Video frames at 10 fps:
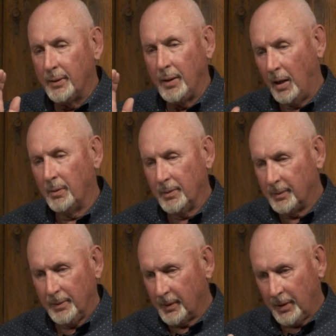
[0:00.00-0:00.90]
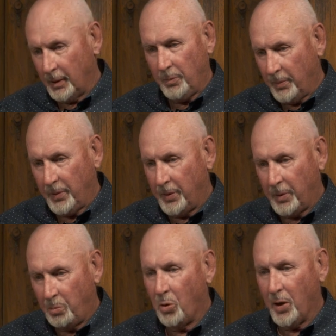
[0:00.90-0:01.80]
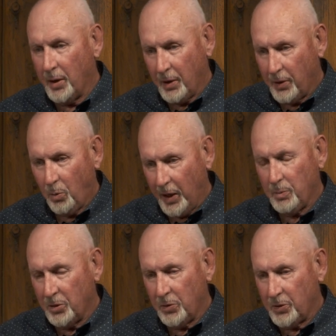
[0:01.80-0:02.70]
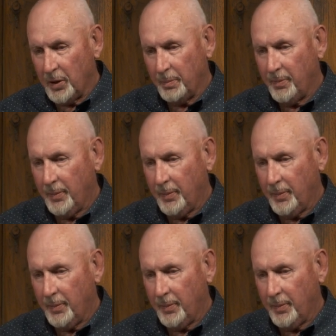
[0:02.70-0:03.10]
Now, the, the board of the Whyte Museum